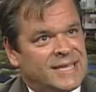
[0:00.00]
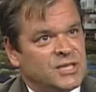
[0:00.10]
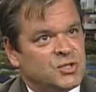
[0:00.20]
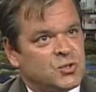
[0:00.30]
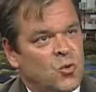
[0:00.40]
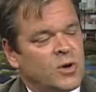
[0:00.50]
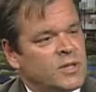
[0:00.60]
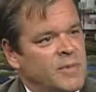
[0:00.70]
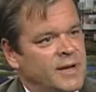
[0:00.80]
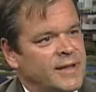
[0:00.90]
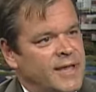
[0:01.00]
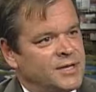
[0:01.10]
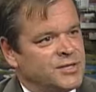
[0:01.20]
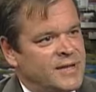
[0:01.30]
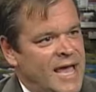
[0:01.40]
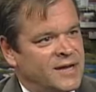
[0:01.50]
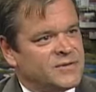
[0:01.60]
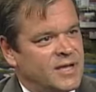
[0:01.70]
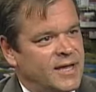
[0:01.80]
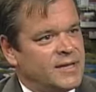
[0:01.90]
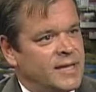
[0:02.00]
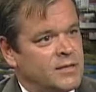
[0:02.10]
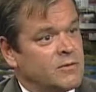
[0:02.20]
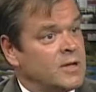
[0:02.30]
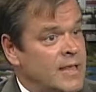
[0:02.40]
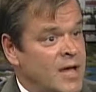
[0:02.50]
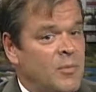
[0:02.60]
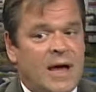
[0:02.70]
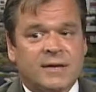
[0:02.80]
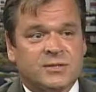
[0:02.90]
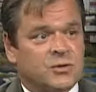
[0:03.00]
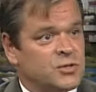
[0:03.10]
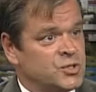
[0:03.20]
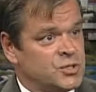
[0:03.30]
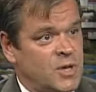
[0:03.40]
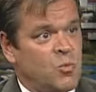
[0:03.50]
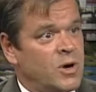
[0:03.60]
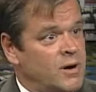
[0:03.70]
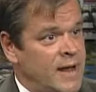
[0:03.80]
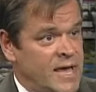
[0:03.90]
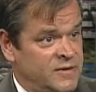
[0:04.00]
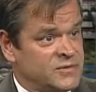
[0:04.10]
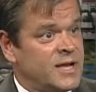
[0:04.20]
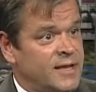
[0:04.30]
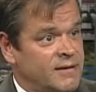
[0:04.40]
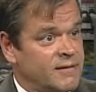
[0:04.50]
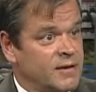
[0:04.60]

storing the medication out of sight, either in a lockbox or somewhere out of sight,